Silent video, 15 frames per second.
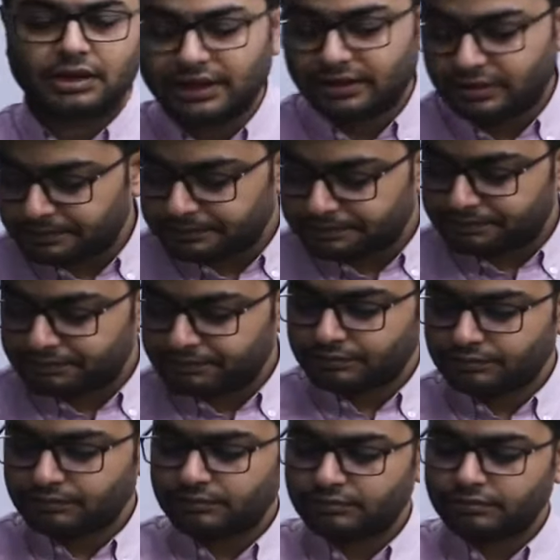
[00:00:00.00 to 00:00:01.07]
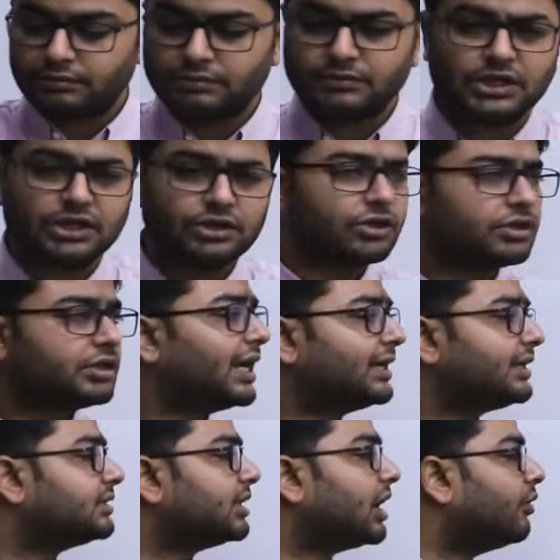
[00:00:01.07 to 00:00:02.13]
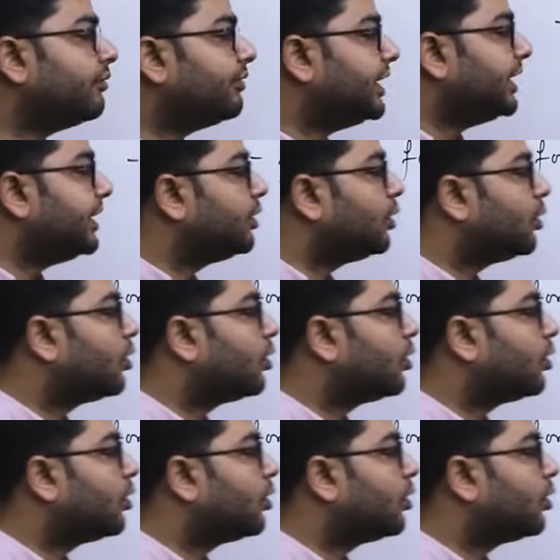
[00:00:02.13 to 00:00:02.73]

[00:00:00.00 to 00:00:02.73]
right? So that is how we need